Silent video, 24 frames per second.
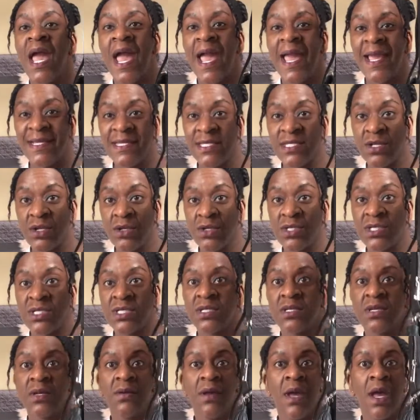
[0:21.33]

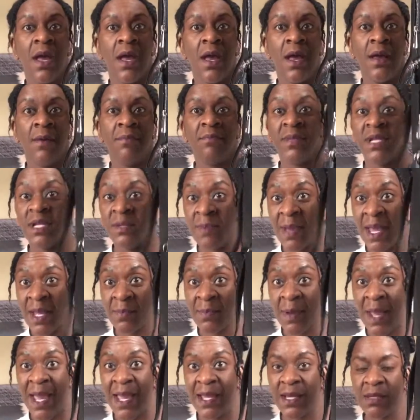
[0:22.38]
ASOS mini
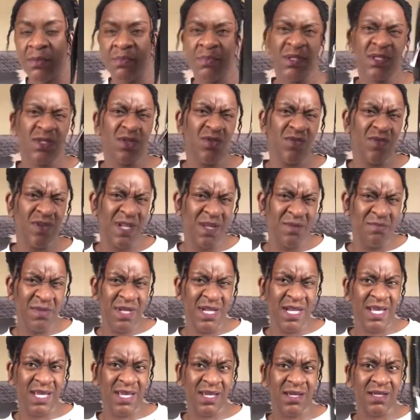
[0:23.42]
backpack. But it's not really
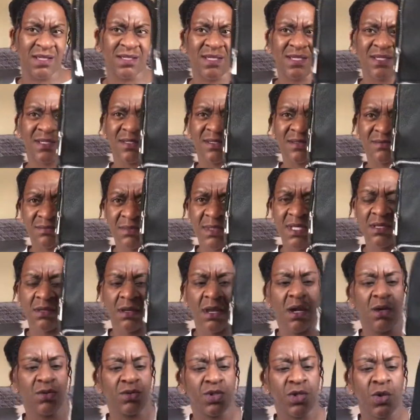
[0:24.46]
mini because it
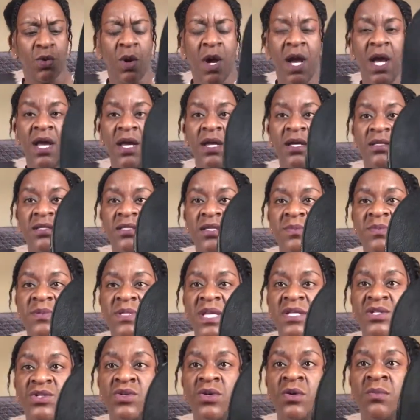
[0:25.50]
holds quite a
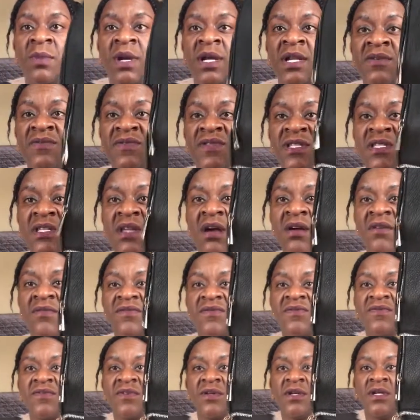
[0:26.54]
substantial amount of stuff.
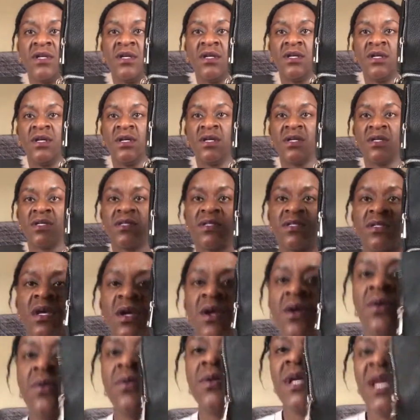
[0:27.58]

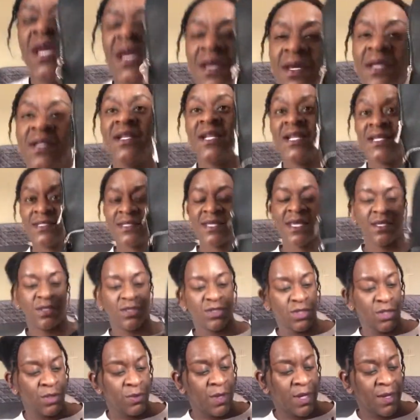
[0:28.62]
So yeah, let's get
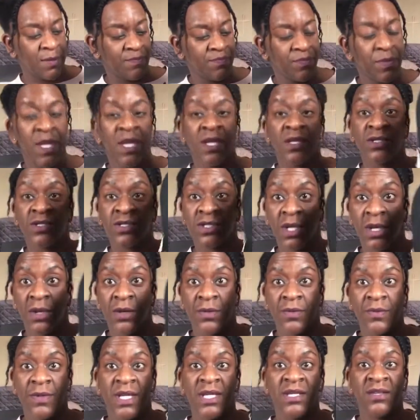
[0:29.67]
to it.
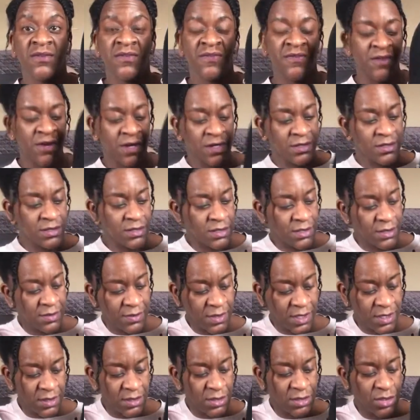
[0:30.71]
So in the front,
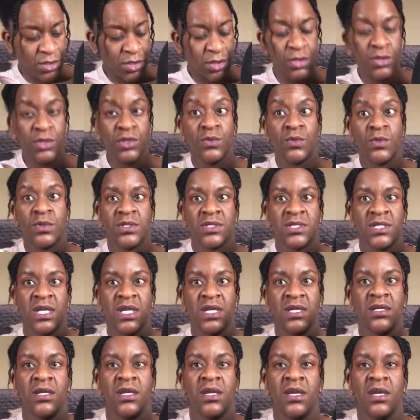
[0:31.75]
let's show you what's
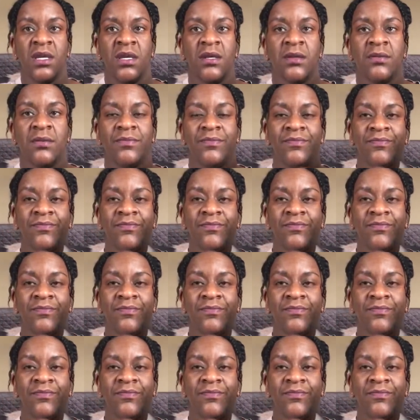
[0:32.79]
in here.